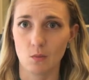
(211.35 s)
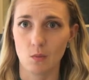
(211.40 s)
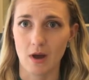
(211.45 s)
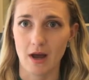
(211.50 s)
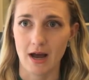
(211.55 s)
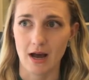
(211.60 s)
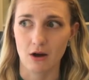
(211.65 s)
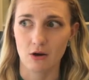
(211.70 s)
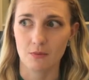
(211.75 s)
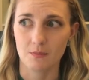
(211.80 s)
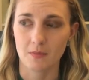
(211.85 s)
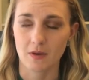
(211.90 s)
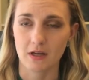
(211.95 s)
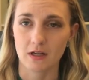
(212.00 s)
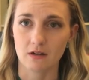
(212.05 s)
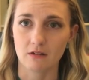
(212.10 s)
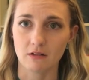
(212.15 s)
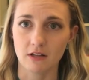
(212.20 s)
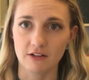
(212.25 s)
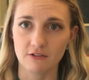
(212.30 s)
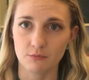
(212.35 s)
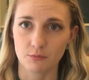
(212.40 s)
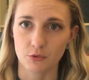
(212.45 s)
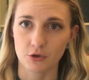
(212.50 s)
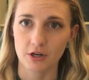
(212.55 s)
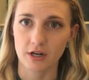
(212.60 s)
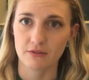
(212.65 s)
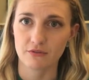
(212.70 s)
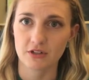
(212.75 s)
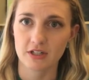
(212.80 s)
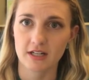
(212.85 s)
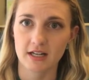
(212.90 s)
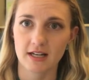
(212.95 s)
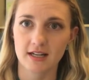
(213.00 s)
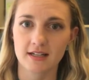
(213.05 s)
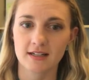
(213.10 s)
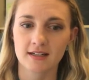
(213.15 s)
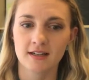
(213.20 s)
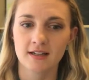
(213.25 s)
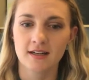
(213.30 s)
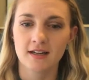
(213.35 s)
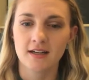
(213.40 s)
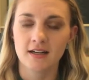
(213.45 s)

how am I going to live more every day?